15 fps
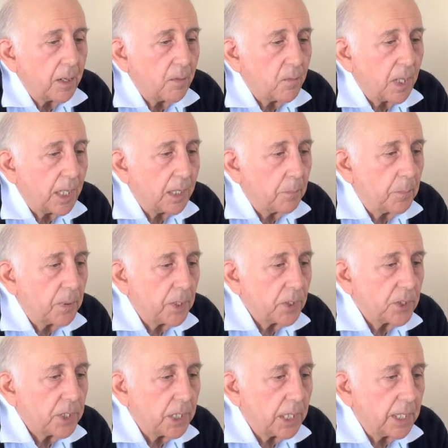Well,
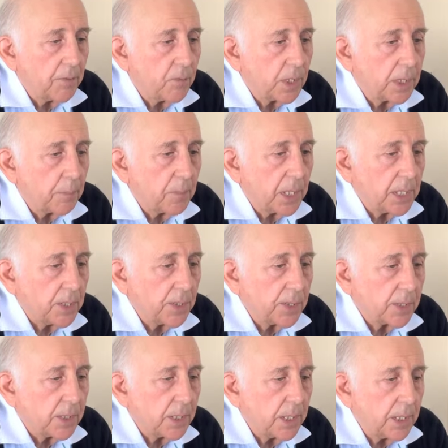personally, what it
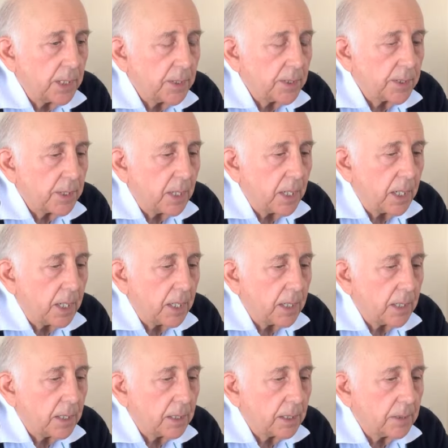means is
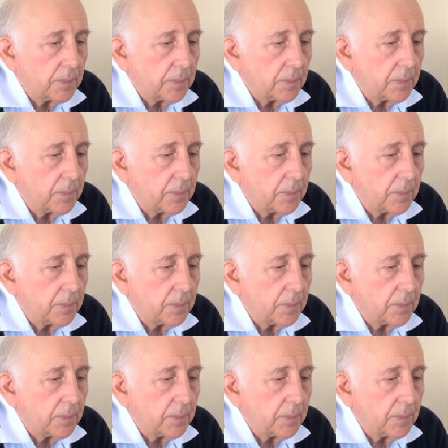I